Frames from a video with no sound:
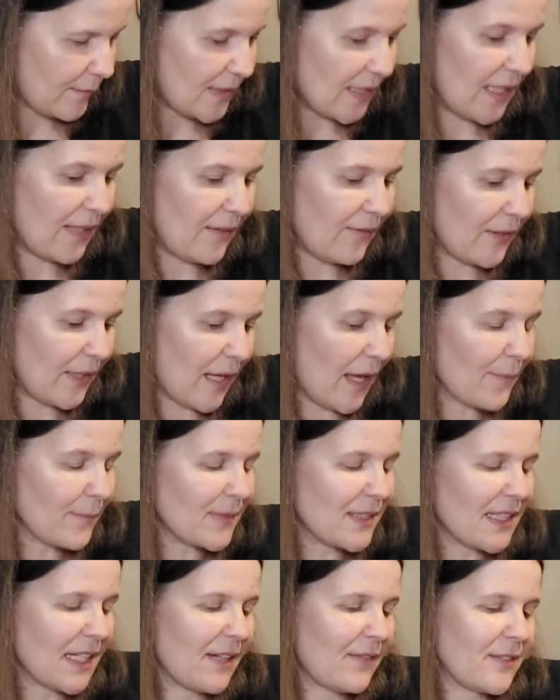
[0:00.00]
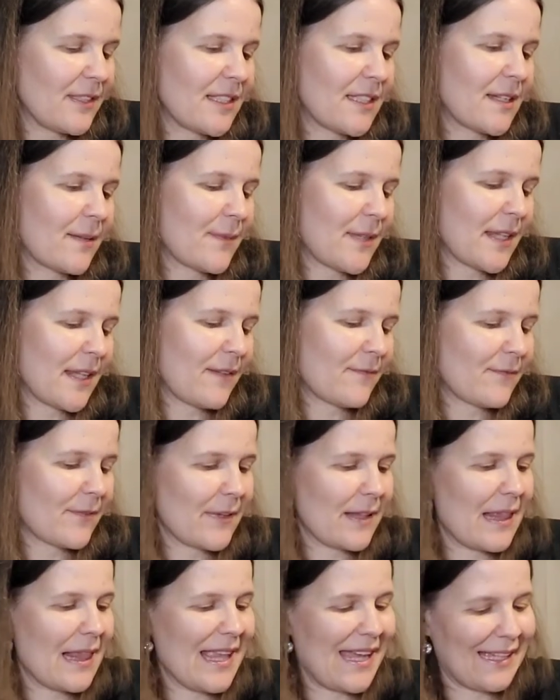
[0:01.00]
Saving, I'm saving some of them
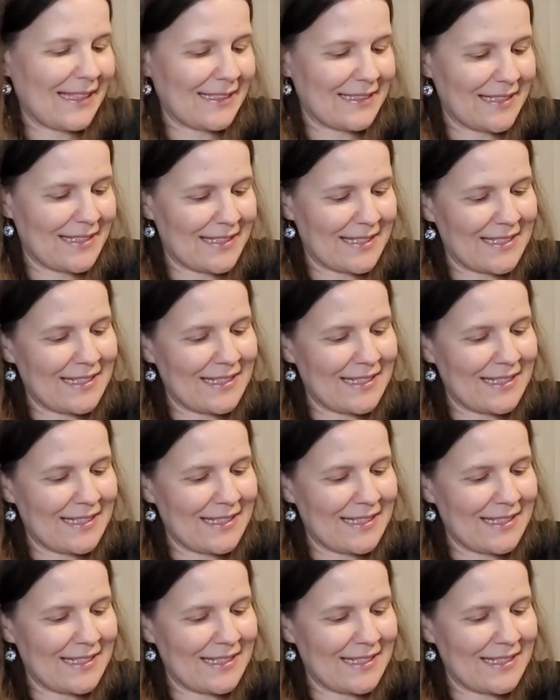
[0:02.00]
for last.